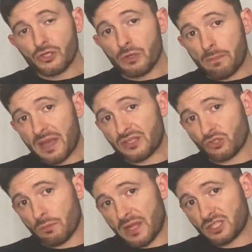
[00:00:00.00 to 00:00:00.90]
your
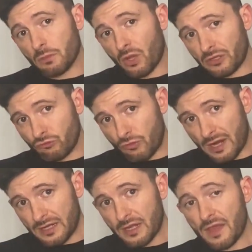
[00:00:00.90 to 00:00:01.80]
basal metabolic
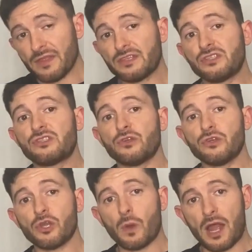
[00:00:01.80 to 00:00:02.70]
rate, and this is so
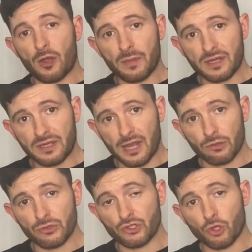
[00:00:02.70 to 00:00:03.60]
you know how many
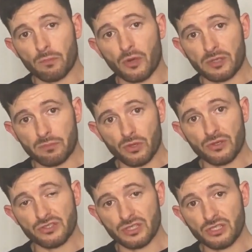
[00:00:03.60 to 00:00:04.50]
calories your body
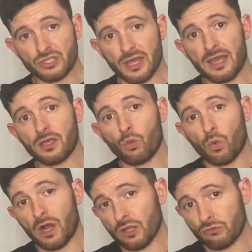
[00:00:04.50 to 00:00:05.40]
burns each day
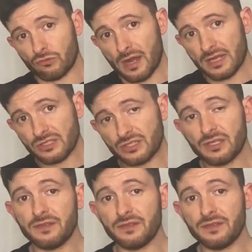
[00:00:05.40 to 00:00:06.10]
while at rest.